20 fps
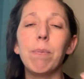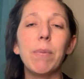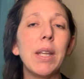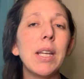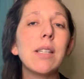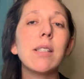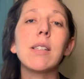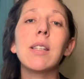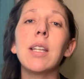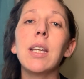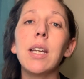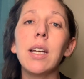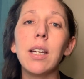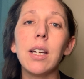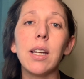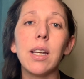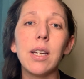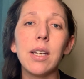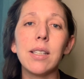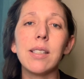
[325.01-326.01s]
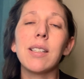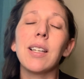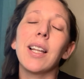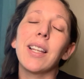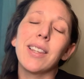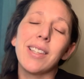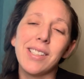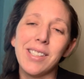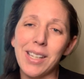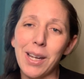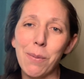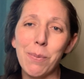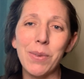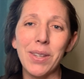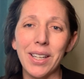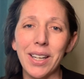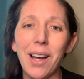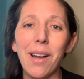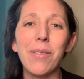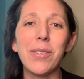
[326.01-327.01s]
It's not the same
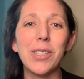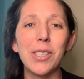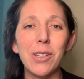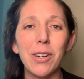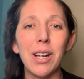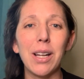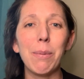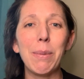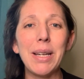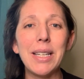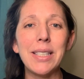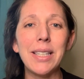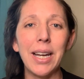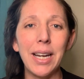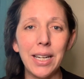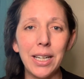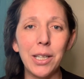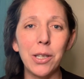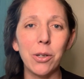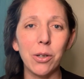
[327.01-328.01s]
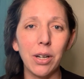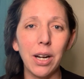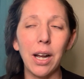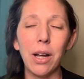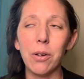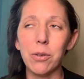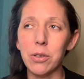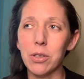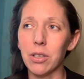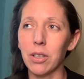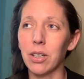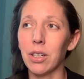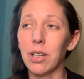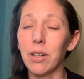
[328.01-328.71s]
thing. Obviously, you're not going to be dating your counselor.